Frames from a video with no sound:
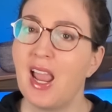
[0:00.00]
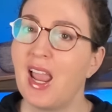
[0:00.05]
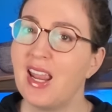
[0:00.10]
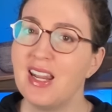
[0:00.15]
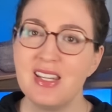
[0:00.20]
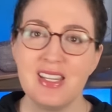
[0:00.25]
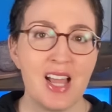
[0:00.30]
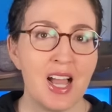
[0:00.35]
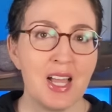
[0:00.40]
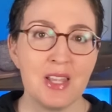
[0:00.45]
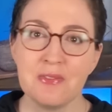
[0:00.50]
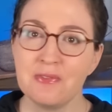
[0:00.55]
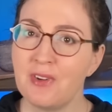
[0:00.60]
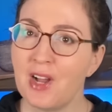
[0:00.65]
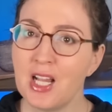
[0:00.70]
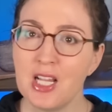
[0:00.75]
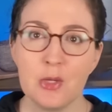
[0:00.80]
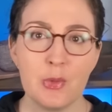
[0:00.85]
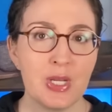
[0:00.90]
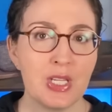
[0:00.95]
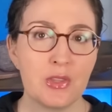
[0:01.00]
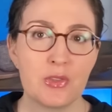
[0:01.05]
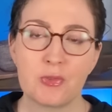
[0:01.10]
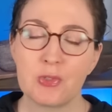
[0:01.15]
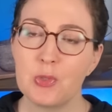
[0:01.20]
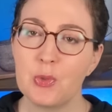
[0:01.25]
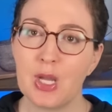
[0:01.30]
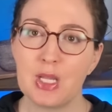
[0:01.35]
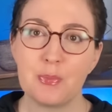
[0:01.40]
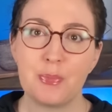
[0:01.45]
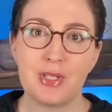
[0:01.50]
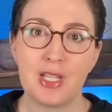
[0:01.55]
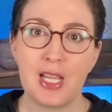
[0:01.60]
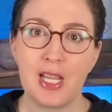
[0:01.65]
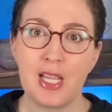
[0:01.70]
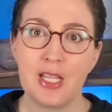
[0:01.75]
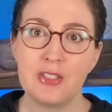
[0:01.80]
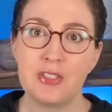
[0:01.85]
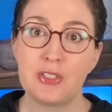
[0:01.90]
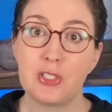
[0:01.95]
and not following through on
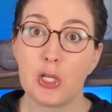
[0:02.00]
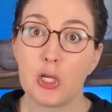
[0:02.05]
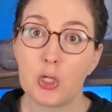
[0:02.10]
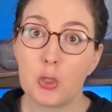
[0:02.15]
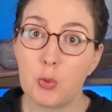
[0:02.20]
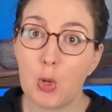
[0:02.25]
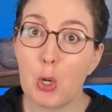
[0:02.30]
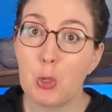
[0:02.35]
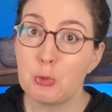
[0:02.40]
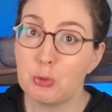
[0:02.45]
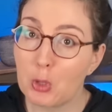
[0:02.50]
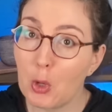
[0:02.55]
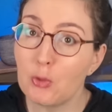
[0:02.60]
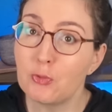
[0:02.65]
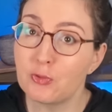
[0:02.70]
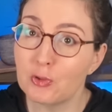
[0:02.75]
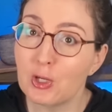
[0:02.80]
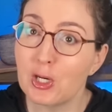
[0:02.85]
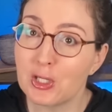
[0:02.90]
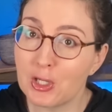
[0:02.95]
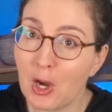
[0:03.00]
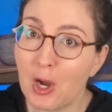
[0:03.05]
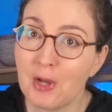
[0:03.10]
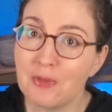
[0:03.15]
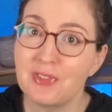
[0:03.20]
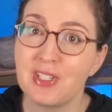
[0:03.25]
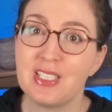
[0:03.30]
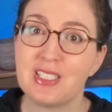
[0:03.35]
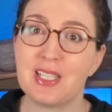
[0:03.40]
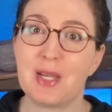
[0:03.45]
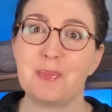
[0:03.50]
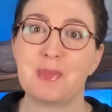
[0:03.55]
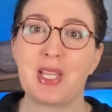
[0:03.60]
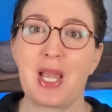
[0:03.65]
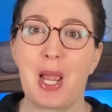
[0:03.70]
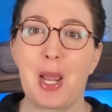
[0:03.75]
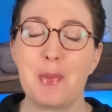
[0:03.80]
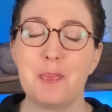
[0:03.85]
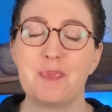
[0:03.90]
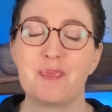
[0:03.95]
plans to, quote, go for a coffee
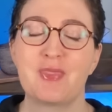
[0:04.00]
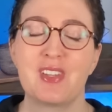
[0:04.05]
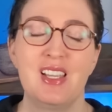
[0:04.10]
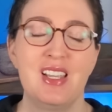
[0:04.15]
sometime.